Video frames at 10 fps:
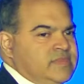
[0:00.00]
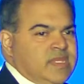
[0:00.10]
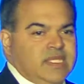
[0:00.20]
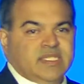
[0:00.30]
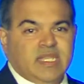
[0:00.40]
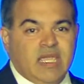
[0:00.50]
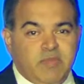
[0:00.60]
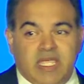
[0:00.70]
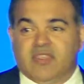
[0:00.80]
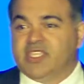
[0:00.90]
And today,
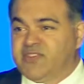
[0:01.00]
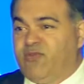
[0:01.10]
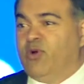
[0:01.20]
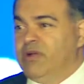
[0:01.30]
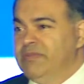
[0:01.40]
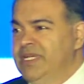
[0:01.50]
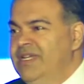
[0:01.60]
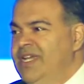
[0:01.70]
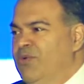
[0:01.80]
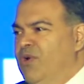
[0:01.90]
being in this forum,
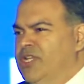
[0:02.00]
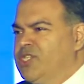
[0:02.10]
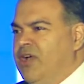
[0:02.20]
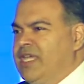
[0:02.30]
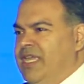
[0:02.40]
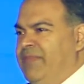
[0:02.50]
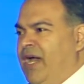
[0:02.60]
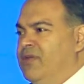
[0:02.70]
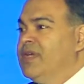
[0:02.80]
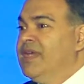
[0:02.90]
we're all talking
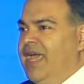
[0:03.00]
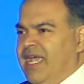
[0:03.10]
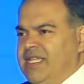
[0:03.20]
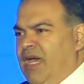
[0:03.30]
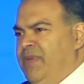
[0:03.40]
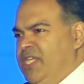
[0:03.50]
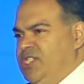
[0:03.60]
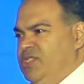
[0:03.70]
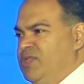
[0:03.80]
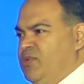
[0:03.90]
about economic
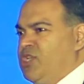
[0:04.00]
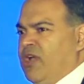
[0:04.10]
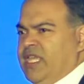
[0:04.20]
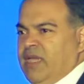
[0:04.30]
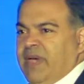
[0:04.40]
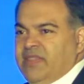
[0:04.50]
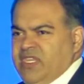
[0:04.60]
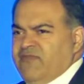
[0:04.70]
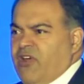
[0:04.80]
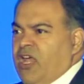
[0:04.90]
issues. We're talking about
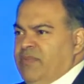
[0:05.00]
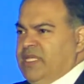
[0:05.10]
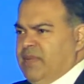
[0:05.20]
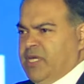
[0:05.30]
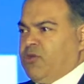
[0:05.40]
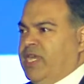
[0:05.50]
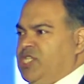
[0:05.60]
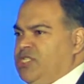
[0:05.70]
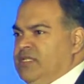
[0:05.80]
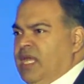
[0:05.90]
the environment,
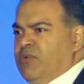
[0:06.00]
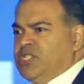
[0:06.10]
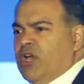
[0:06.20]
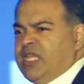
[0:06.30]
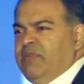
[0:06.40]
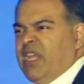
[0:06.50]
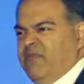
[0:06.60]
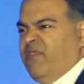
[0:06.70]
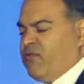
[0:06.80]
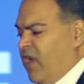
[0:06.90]
immigration, and we're talking about a
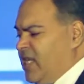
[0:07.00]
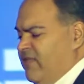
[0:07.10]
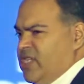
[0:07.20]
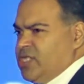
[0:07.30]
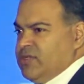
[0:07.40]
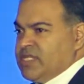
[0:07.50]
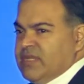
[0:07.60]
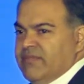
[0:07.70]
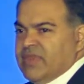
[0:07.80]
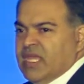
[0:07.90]
variety of issues.
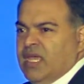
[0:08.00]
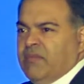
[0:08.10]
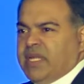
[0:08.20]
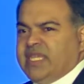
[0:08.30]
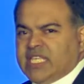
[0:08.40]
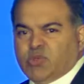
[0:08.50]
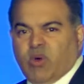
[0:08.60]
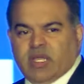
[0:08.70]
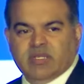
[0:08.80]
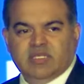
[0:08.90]
But guess
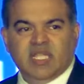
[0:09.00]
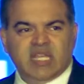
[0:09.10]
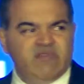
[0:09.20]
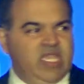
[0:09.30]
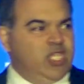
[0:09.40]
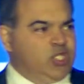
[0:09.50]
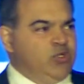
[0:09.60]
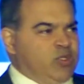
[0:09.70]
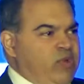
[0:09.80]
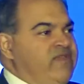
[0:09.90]
what? None of the
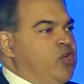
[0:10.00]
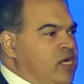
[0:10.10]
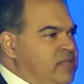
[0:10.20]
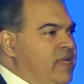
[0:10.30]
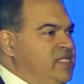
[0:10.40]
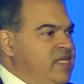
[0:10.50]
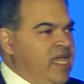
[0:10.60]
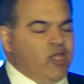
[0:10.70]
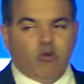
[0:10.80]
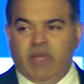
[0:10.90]
issues that we've talked about
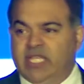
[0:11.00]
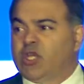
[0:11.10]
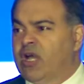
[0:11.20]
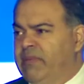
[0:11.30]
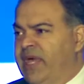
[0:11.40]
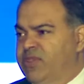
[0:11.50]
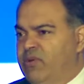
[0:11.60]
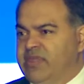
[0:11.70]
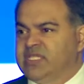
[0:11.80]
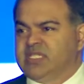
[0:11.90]
today or may talk about
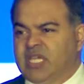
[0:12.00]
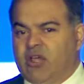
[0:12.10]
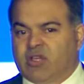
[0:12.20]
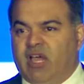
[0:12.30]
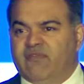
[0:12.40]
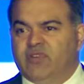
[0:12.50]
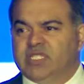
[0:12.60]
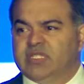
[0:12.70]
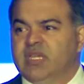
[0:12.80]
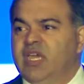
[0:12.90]
throughout this entire
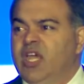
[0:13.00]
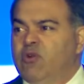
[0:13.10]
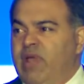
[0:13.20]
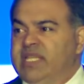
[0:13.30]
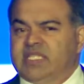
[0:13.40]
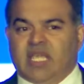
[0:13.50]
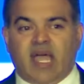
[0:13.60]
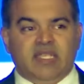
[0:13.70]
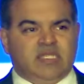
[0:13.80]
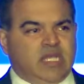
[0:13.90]
conference ranked as
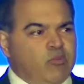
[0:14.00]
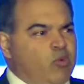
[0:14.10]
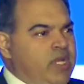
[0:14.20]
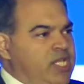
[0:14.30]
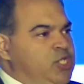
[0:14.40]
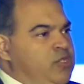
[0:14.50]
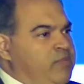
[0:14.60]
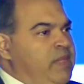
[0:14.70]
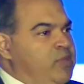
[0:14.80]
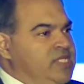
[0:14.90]
high as the #1 issue
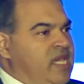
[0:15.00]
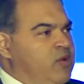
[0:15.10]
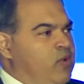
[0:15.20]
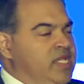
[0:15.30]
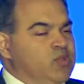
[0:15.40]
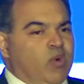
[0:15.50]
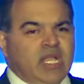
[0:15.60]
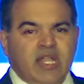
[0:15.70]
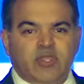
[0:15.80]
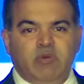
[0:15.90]
that people said it was.
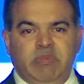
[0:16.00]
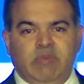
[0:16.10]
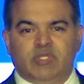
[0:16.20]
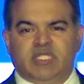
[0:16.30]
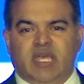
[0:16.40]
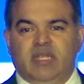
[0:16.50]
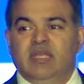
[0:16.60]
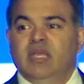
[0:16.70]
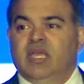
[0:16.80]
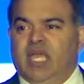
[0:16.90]
1 out of 3 people said
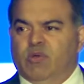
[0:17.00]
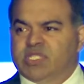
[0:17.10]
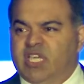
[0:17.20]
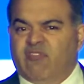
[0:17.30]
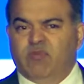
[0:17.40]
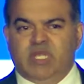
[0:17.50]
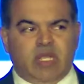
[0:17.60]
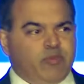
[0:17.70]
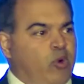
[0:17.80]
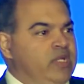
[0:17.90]
it was government
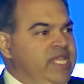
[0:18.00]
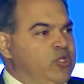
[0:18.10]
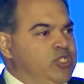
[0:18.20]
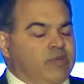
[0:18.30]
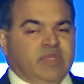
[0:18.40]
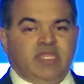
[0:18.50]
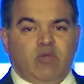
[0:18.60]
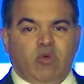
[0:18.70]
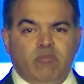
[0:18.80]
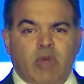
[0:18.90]
and poor leadership that they
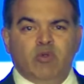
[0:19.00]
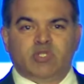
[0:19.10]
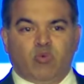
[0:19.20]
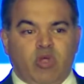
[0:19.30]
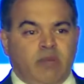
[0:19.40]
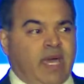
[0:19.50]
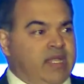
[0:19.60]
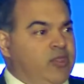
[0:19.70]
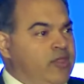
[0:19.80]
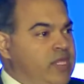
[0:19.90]
were most worried about
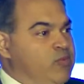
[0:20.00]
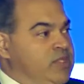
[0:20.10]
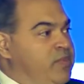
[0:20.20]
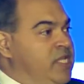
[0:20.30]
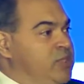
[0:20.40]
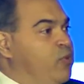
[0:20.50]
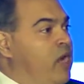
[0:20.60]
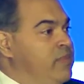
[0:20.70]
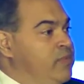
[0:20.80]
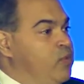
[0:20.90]
and thought that was the biggest
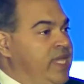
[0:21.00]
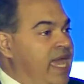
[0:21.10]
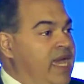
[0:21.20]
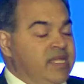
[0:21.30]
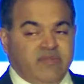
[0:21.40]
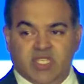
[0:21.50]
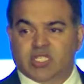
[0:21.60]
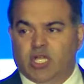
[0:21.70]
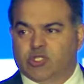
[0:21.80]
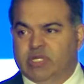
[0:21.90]
problem that we had in this
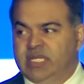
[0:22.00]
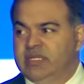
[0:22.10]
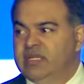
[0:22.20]
country.